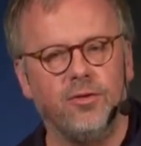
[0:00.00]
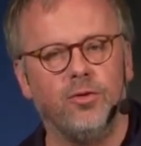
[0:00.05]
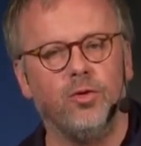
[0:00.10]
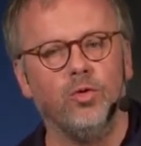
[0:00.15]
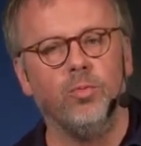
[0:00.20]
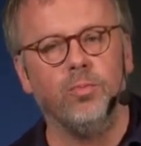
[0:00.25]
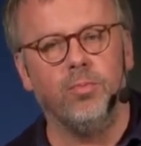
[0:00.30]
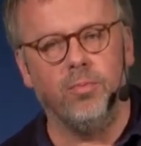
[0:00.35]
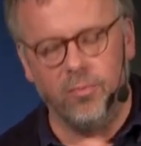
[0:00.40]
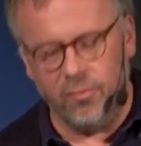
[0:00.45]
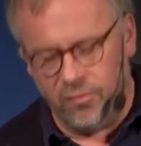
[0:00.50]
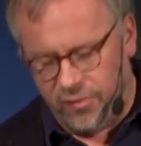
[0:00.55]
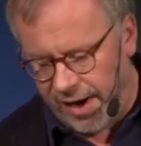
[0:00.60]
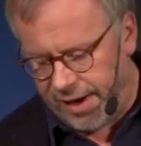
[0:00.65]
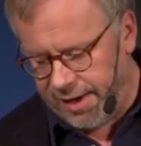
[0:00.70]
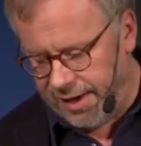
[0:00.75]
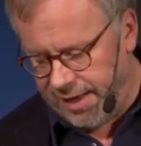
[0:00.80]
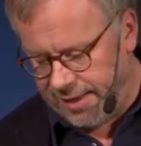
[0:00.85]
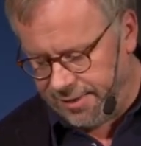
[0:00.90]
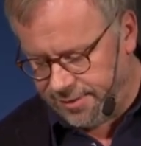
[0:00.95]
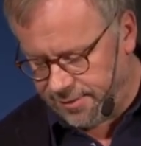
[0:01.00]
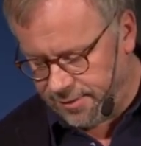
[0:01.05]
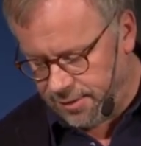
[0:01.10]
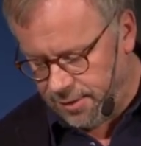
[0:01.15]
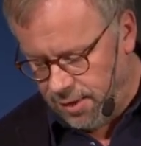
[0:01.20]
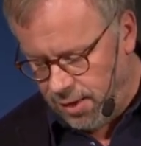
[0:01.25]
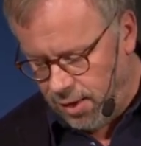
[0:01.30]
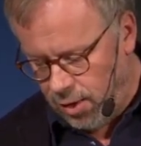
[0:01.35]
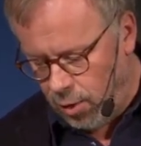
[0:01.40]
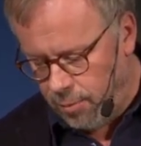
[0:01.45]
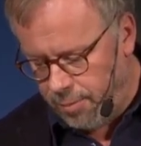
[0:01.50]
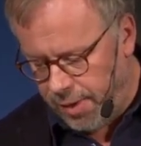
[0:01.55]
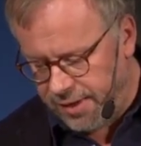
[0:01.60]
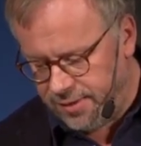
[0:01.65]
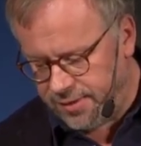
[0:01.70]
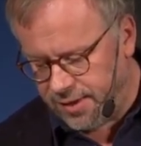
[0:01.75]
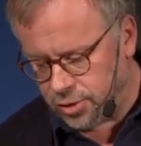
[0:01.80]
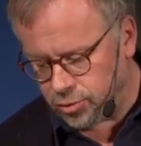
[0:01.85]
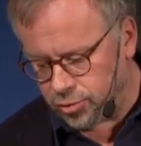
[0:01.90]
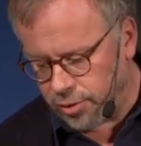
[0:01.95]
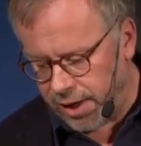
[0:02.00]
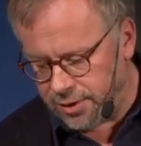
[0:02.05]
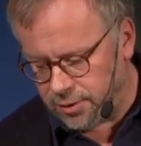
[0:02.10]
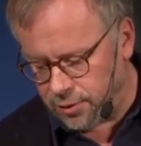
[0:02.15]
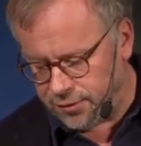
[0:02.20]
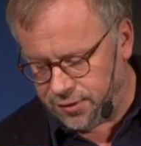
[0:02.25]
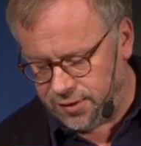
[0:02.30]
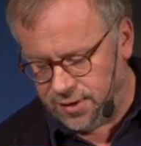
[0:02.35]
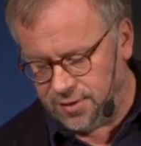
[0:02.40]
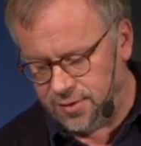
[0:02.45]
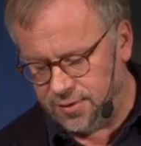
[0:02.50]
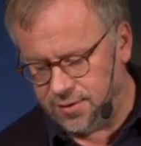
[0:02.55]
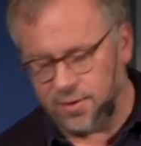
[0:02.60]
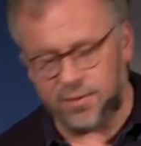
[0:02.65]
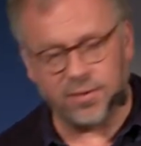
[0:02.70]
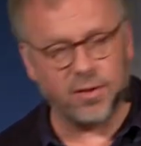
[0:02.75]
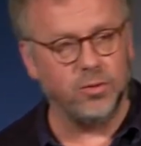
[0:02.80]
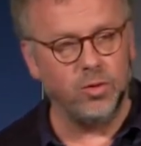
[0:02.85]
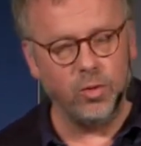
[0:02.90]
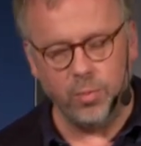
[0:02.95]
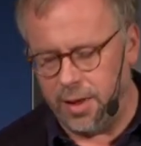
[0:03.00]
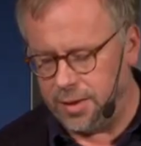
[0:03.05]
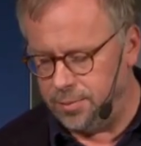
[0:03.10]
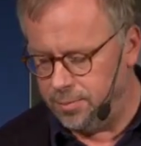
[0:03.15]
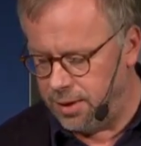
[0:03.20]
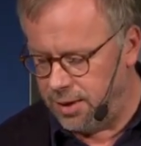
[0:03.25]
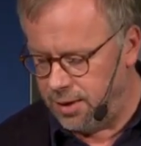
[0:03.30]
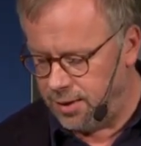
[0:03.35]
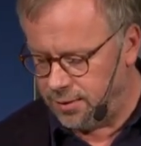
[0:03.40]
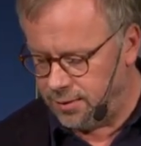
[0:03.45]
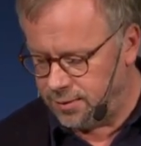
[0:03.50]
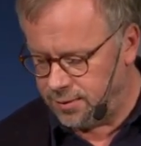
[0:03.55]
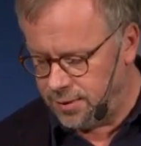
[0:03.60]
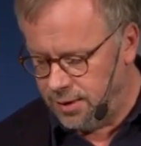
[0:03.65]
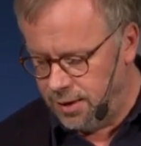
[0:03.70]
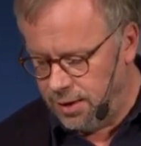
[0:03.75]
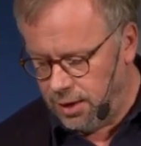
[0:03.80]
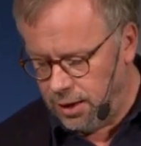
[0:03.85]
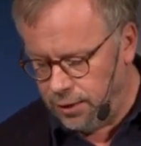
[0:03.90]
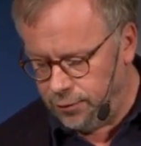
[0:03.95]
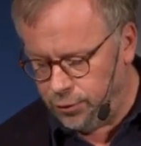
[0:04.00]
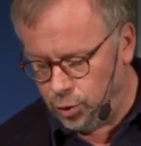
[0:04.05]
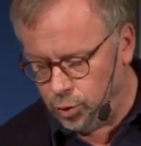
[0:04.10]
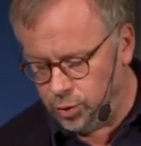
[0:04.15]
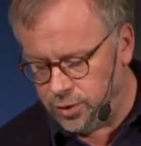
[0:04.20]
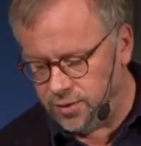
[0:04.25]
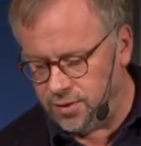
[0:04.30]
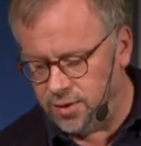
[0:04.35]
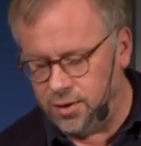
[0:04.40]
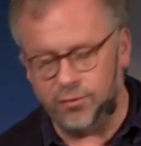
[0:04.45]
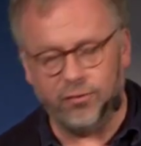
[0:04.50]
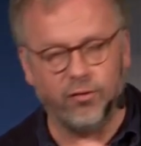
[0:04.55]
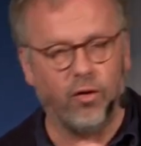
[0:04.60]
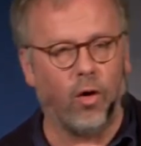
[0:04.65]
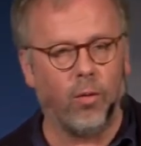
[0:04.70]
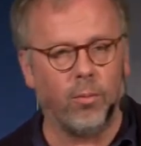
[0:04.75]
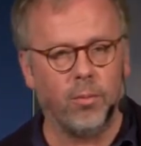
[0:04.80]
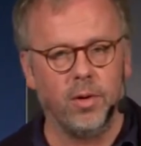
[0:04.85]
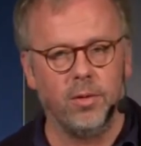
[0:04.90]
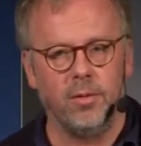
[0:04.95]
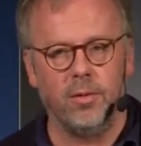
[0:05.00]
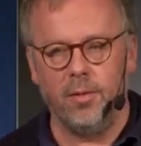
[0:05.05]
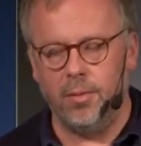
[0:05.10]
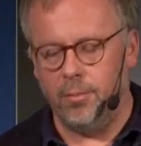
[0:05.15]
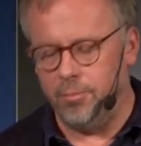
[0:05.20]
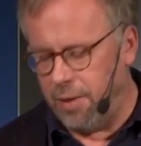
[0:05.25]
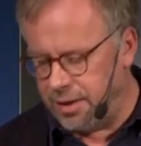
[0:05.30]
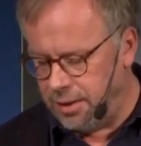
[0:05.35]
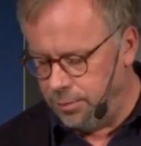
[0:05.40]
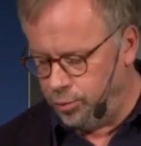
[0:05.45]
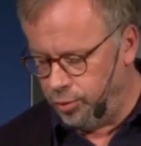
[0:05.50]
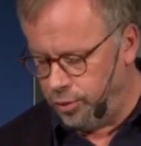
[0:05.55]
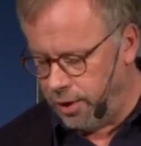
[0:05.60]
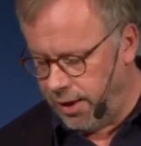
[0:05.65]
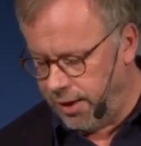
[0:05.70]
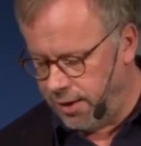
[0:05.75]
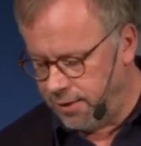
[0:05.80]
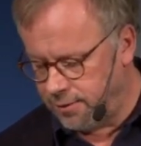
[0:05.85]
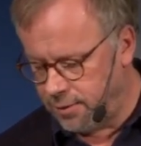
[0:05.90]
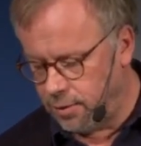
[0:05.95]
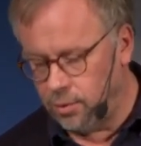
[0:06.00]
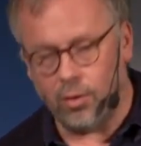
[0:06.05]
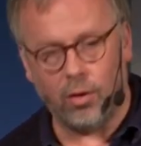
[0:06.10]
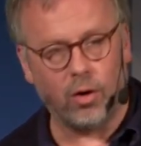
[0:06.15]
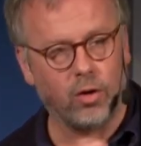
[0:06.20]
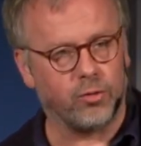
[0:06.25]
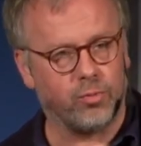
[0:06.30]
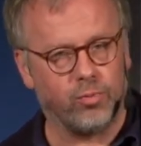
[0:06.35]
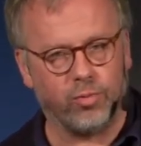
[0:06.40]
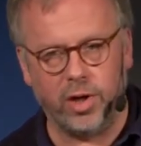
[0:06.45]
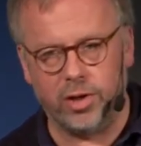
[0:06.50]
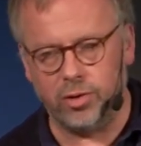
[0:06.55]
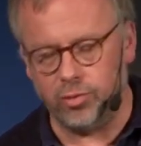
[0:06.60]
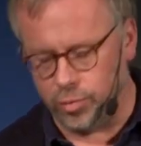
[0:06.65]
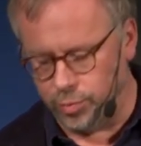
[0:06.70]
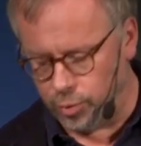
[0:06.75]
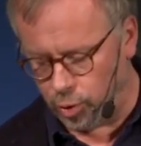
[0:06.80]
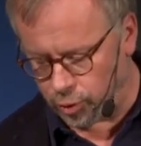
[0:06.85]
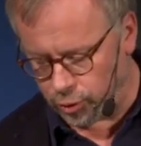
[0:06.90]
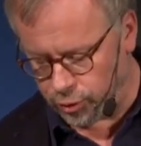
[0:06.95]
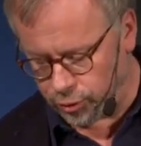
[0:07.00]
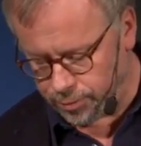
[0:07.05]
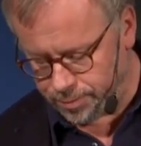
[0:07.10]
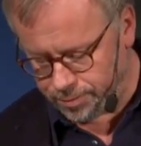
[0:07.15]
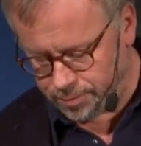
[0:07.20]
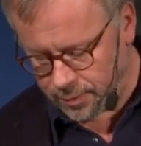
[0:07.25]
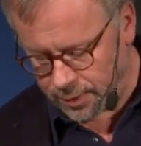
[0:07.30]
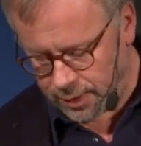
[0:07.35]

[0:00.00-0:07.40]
you violate a basic right of citizens and human beings if you disinform, manipulate, or spread rumors.